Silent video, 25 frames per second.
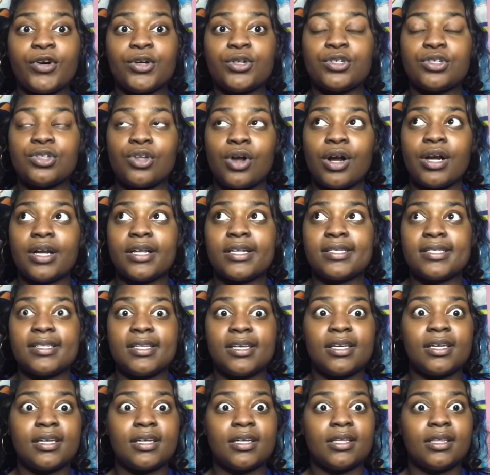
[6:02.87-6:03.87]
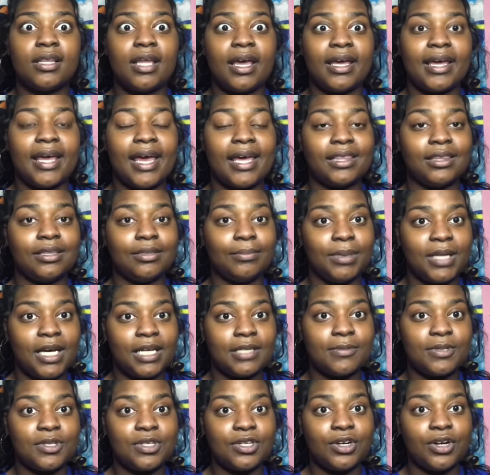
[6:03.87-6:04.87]
started sticking, like, at the
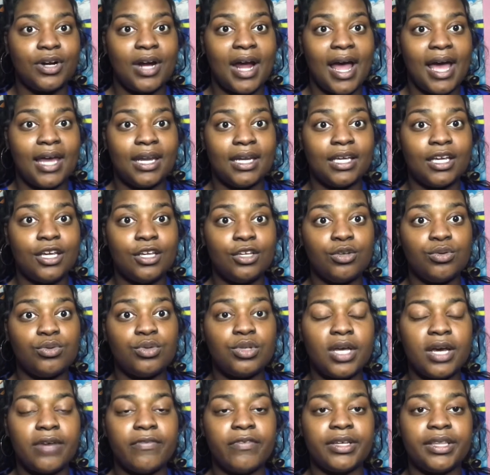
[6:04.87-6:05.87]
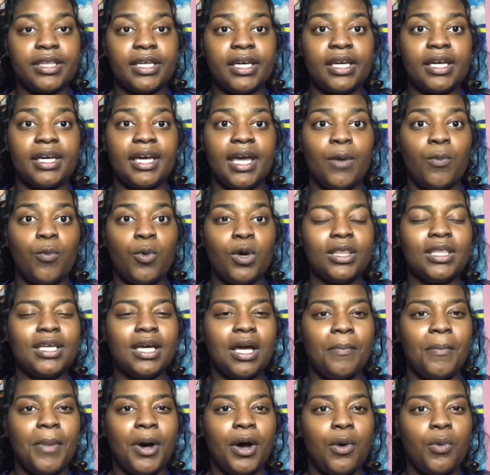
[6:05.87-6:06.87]
plasma center, I had to get used to everything. And one thing
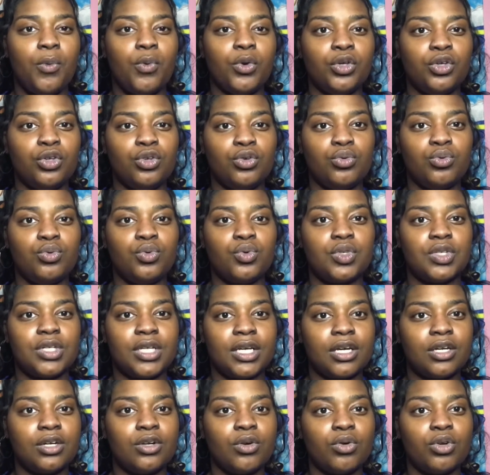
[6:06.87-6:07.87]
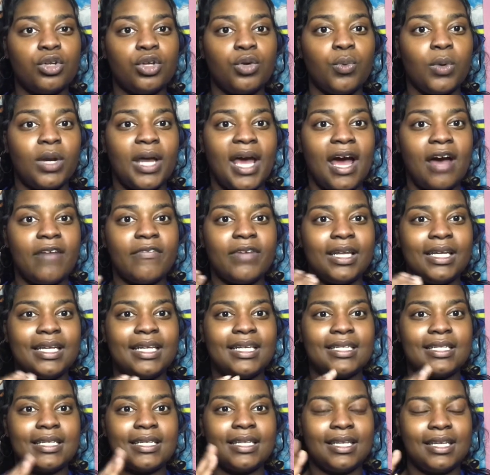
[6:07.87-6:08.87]
about when you stick a donor, you want to have at
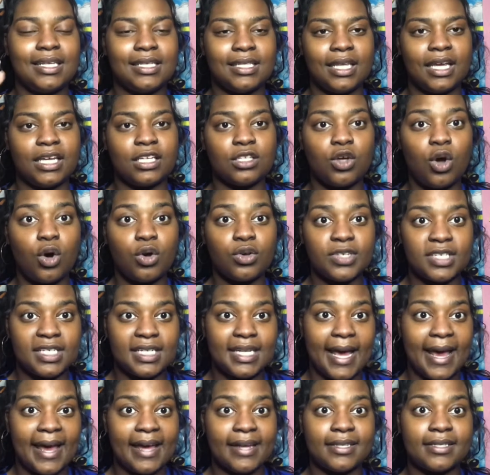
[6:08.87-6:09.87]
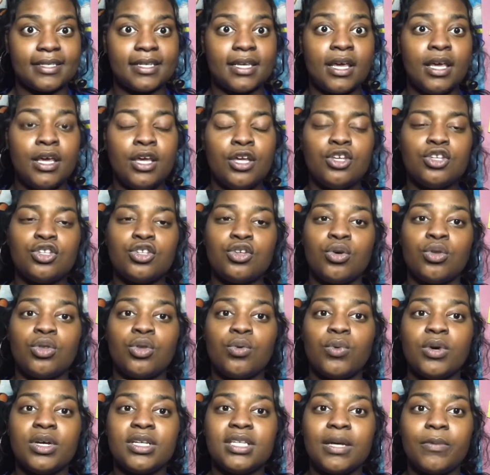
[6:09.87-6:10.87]
least these things called stats. So the
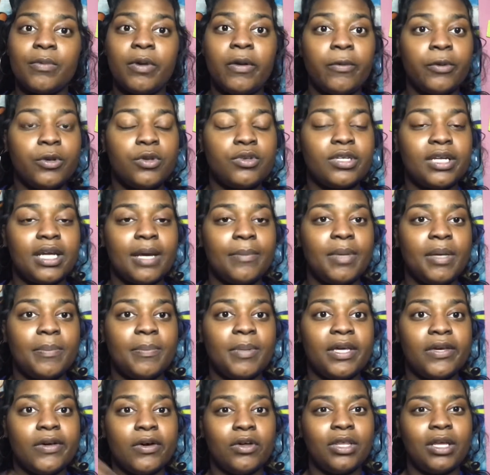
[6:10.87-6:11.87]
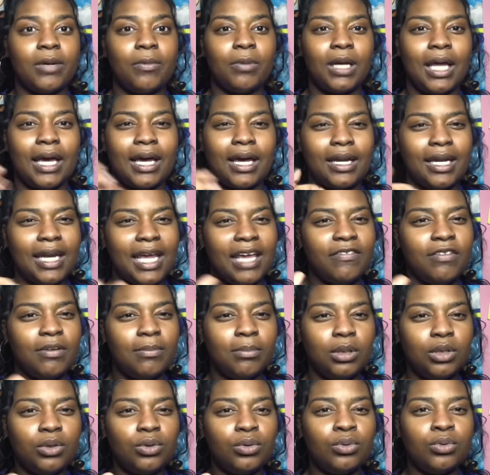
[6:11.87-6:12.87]
ones that we were using at BPO, they were like a navy
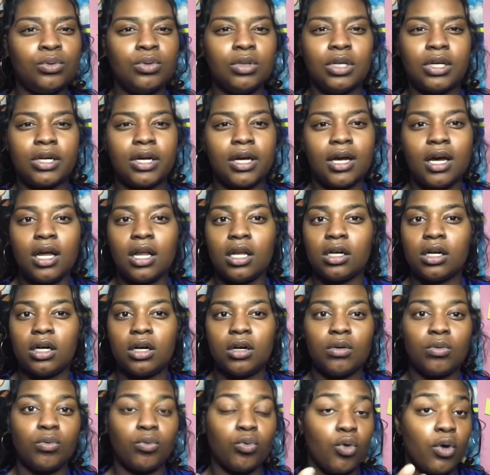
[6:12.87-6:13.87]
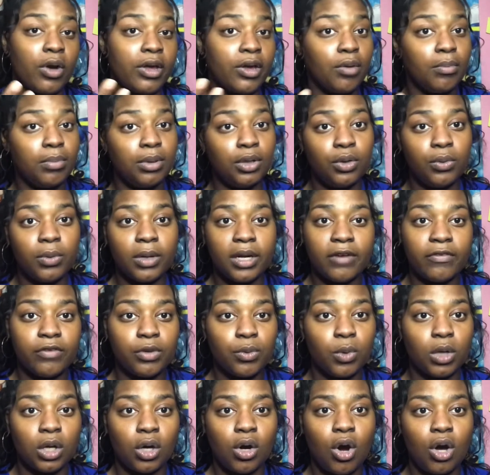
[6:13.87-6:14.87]
blue looking color, royal blue, whatever you
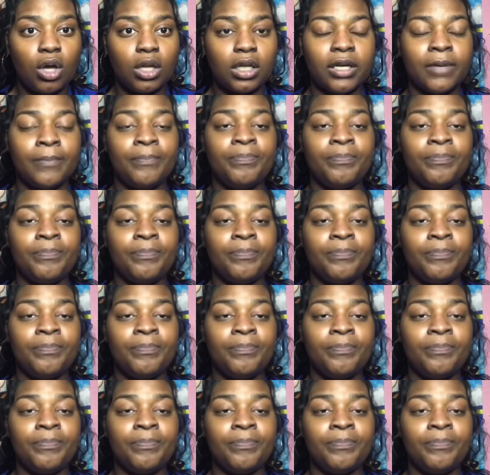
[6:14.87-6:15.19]
want to call it.